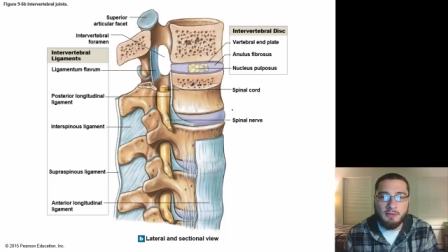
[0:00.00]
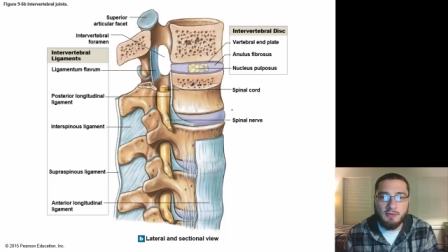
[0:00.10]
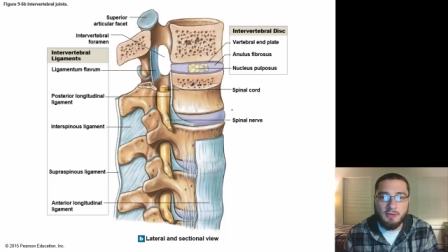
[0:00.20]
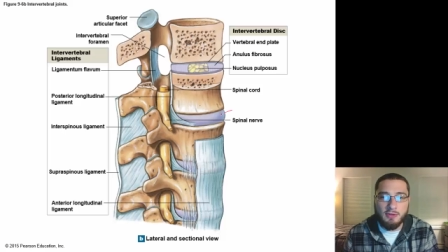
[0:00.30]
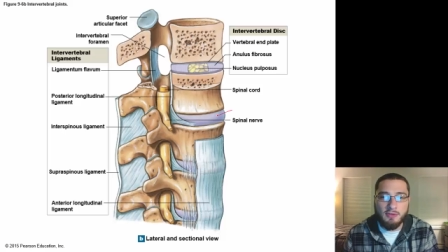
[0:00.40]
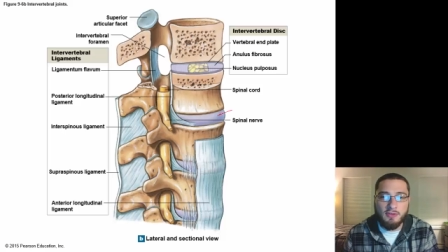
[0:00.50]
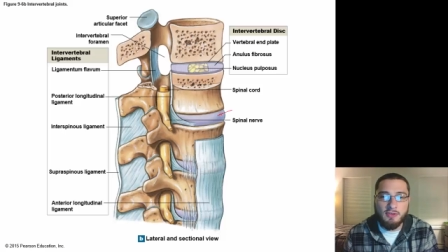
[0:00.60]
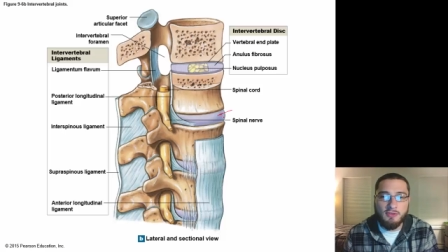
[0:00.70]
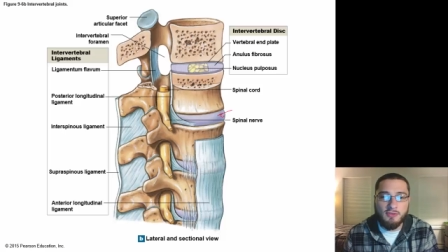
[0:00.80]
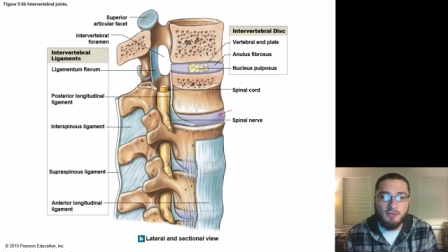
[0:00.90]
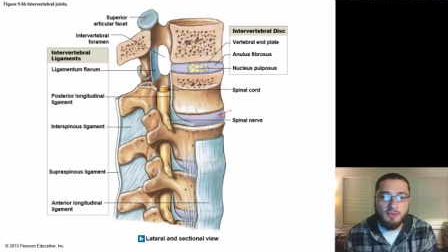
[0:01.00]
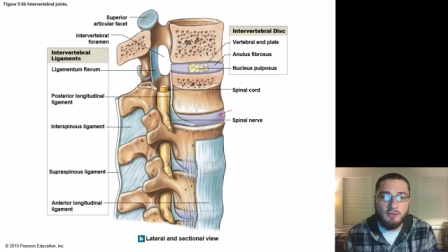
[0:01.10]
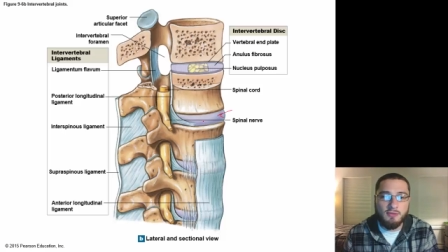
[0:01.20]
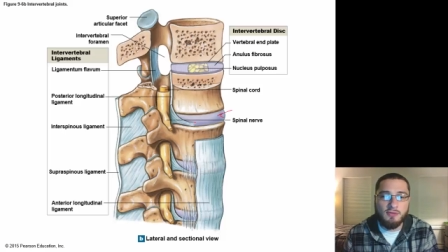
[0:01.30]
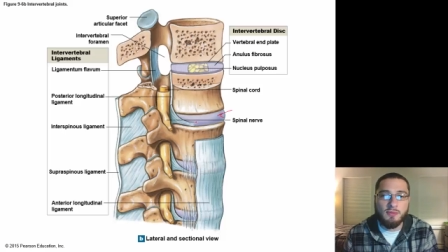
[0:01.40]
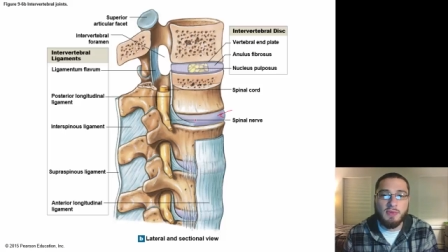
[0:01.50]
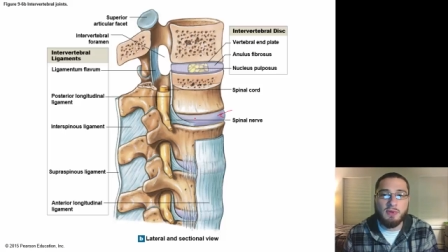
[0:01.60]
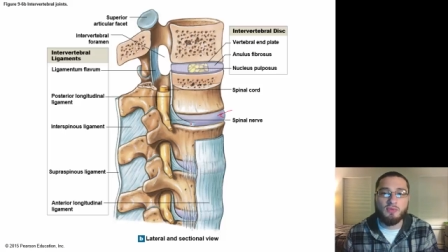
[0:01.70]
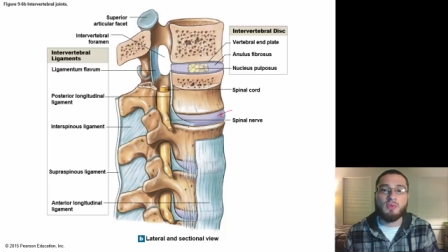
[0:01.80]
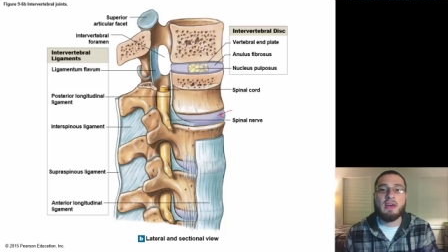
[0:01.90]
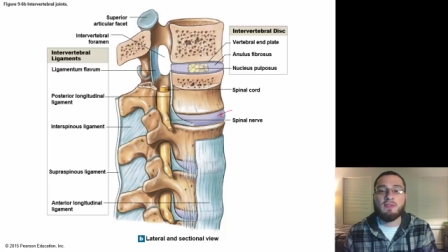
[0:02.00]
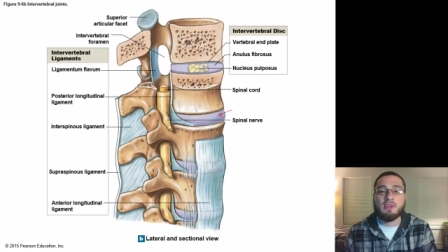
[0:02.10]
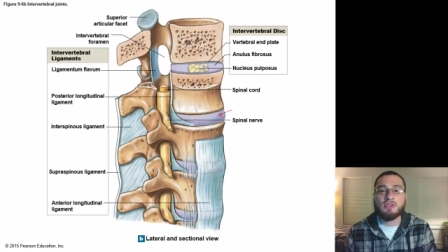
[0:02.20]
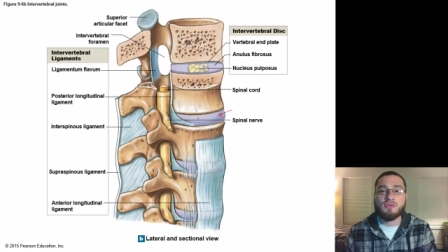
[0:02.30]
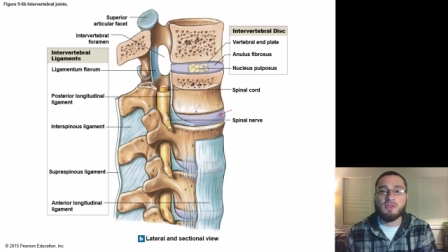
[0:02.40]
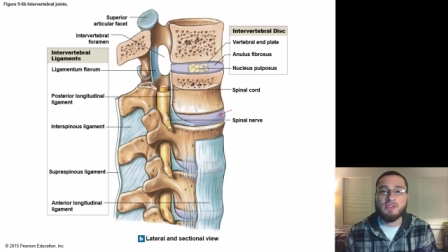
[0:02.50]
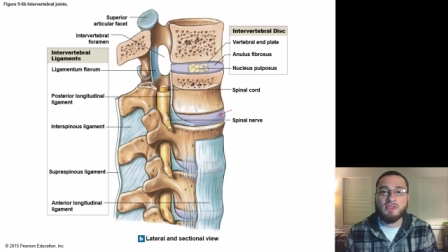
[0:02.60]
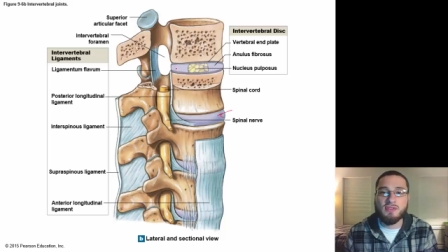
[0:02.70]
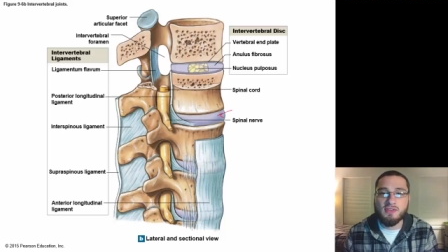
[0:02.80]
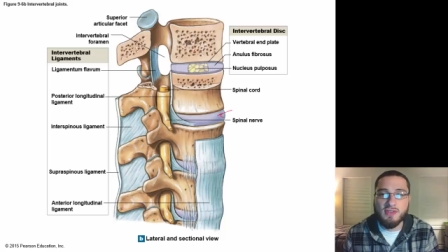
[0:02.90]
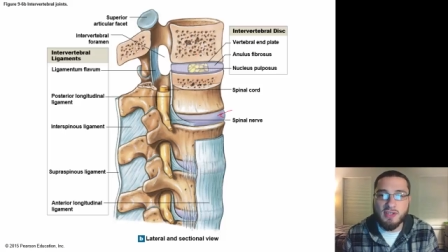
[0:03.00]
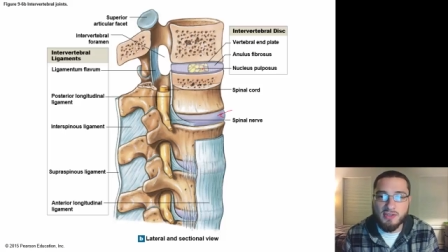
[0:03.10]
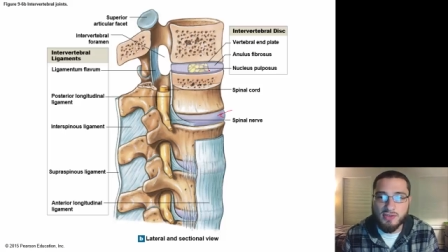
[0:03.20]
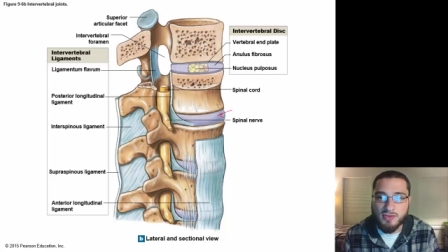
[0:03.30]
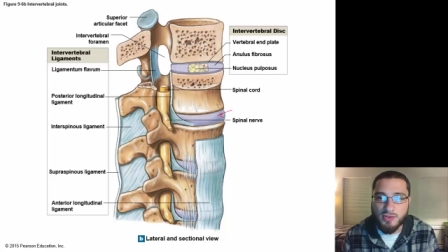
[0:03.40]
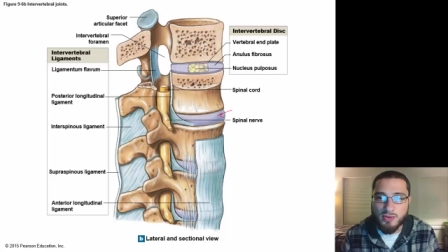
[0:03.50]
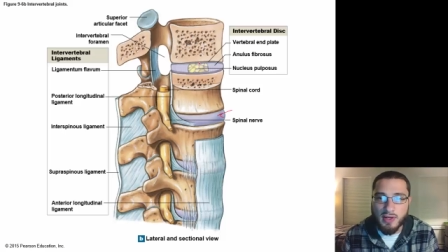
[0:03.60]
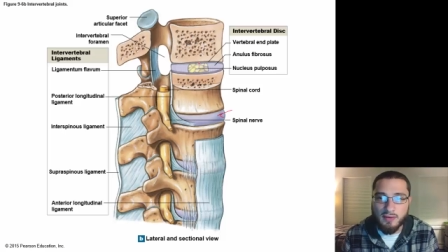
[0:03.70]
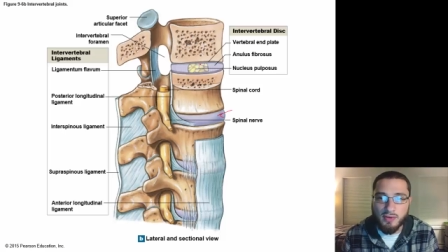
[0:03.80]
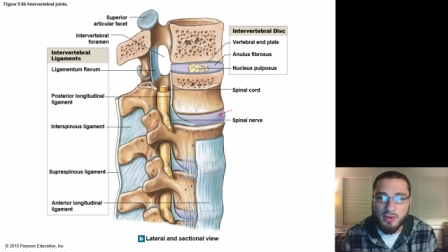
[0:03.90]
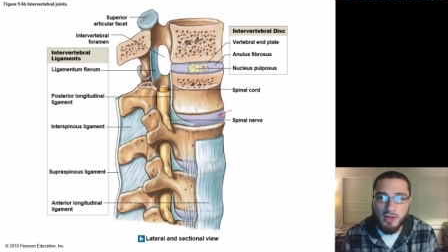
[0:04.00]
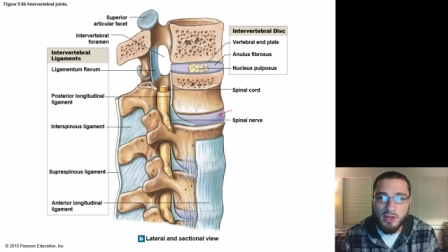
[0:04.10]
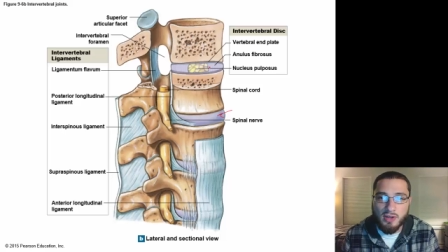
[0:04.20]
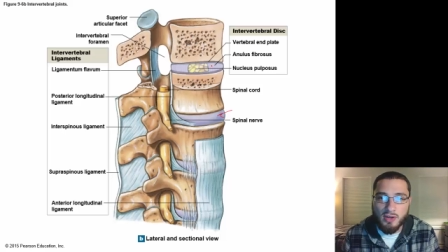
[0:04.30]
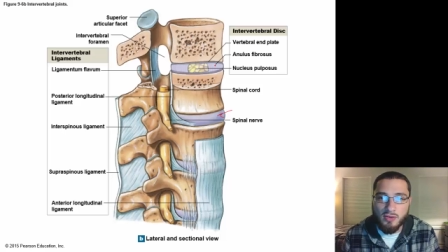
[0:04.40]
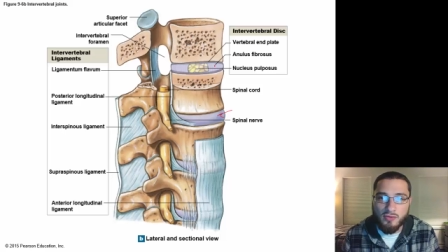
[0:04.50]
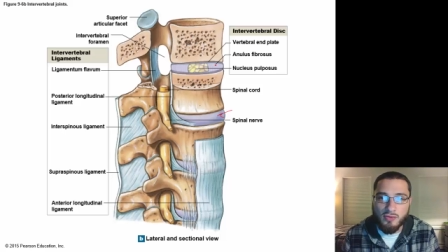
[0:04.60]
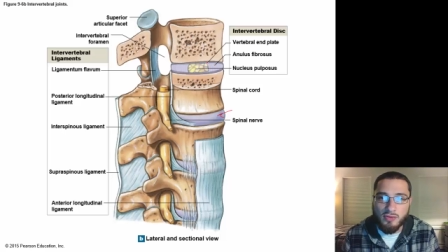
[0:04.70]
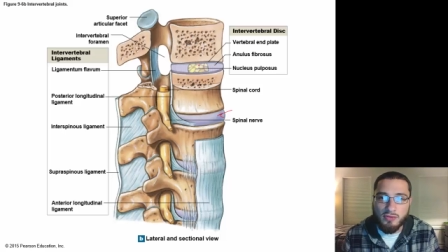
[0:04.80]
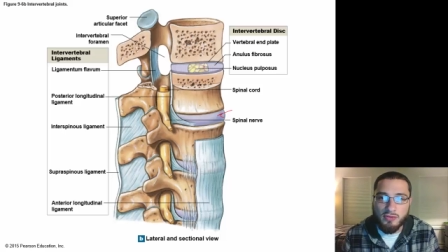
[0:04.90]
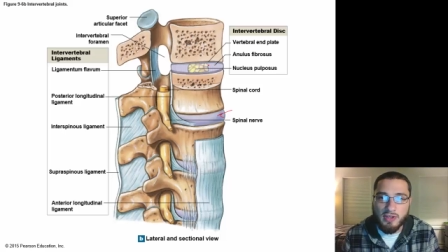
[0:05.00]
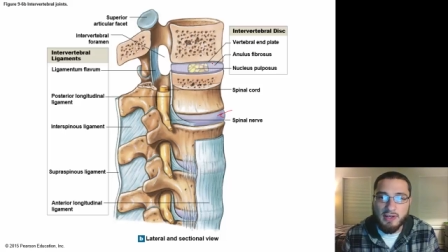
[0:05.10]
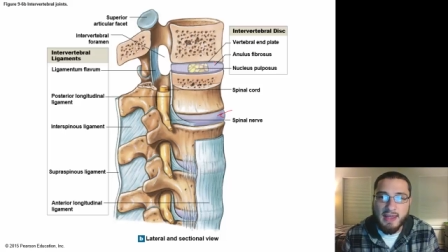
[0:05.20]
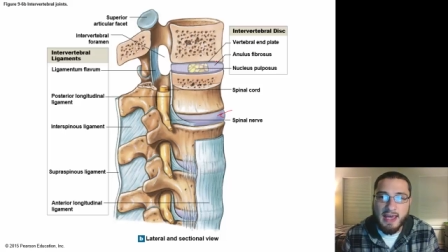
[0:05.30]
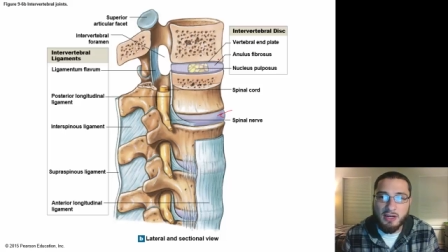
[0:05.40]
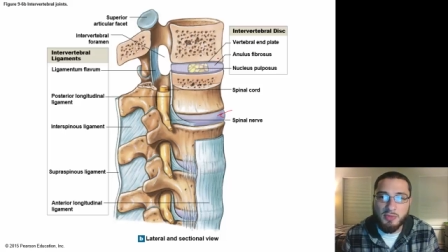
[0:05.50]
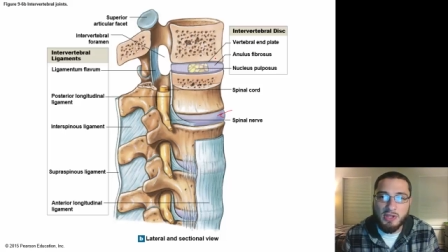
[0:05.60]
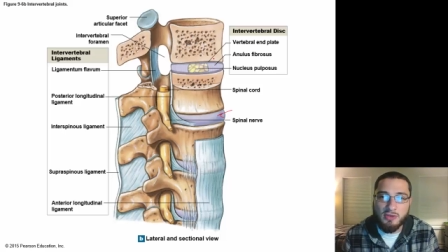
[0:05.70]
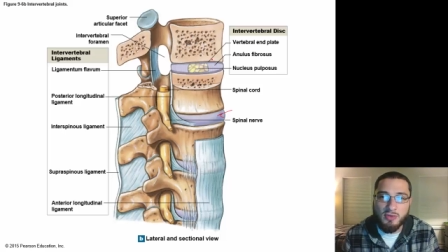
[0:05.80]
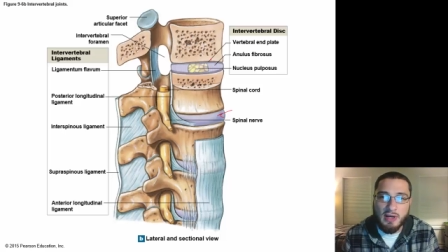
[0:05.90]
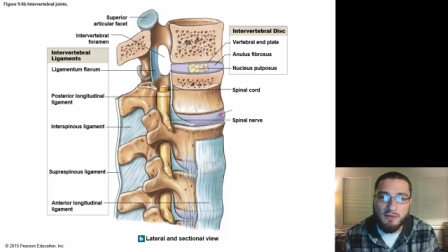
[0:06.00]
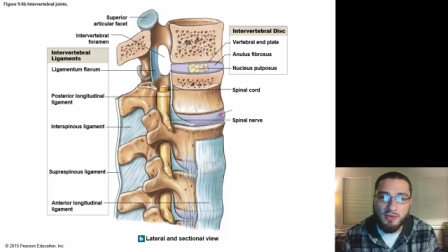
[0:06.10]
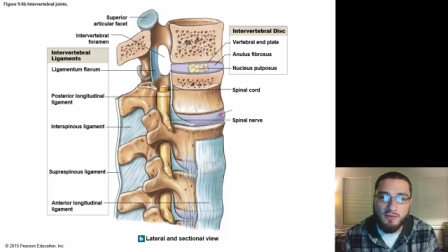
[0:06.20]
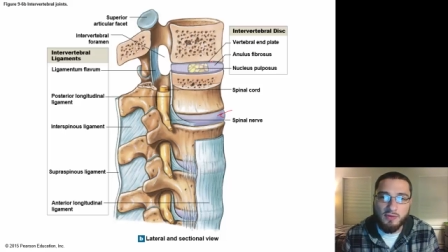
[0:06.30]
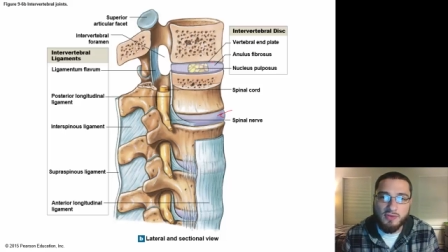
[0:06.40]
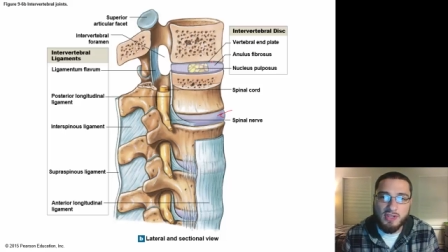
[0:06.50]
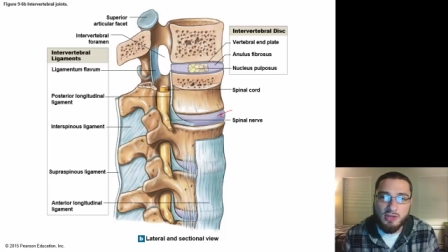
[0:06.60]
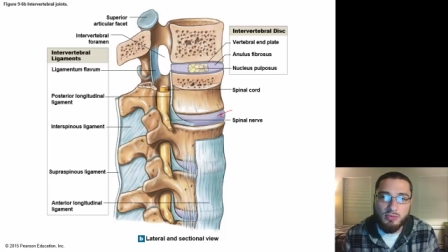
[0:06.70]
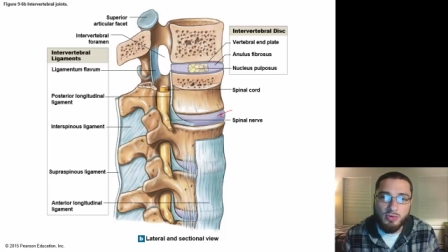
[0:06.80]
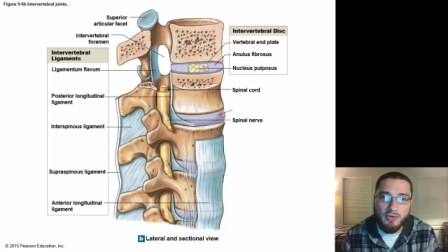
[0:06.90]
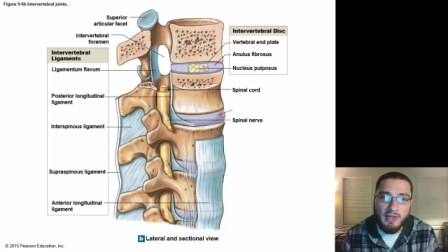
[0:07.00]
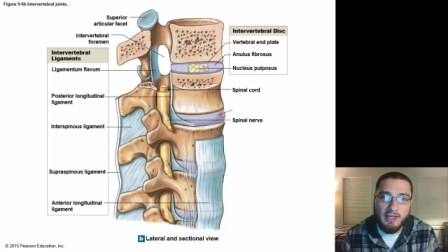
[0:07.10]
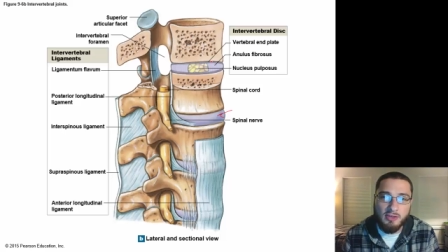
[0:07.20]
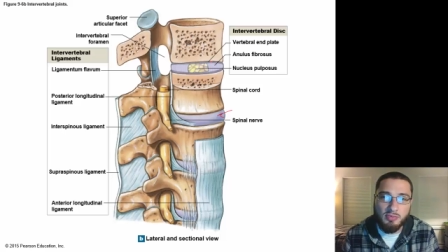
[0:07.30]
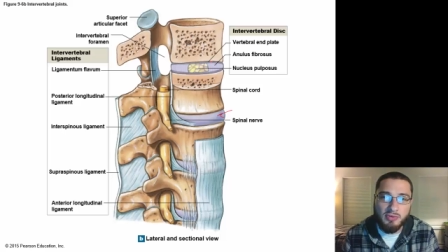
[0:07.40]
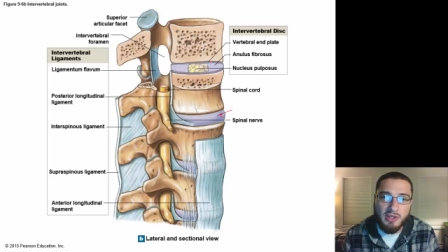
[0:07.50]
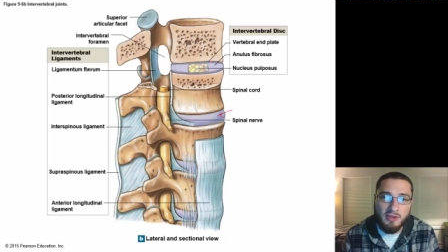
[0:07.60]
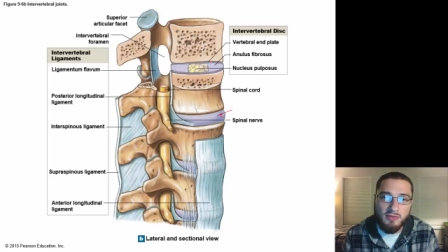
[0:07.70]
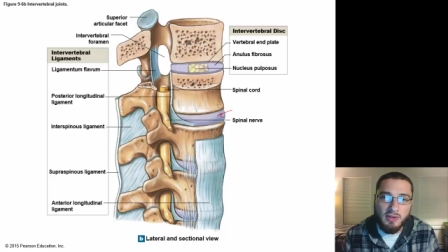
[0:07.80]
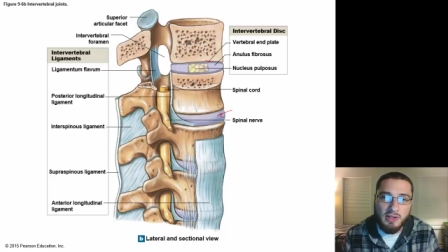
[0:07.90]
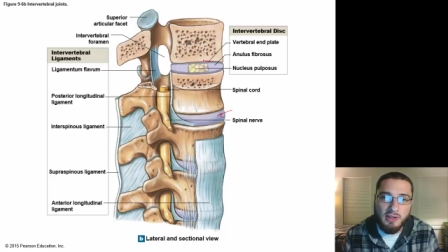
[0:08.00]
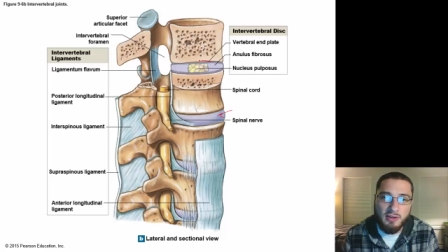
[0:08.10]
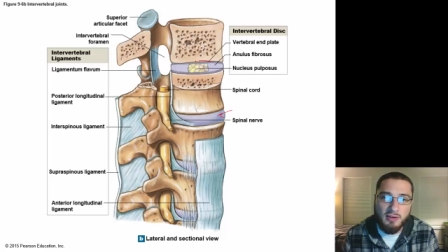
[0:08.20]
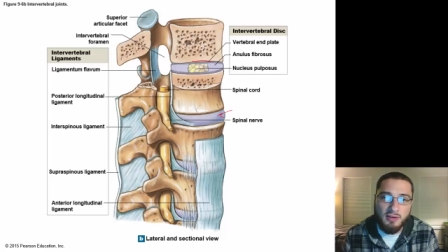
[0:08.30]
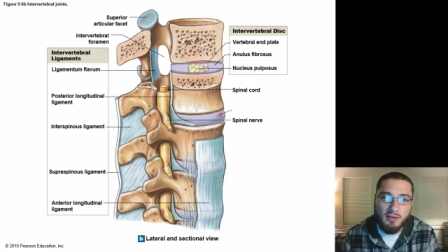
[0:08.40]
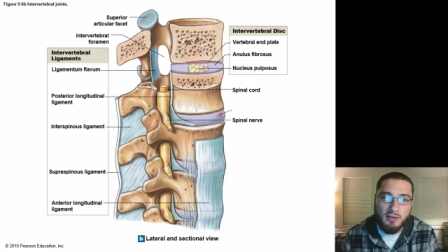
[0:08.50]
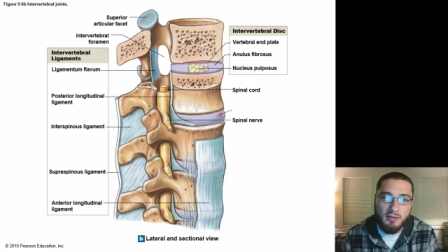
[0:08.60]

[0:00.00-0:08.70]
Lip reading: See our discs. Sometimes we have injuries to these discs, so you have the anatomy. You have your vertebral end plate right here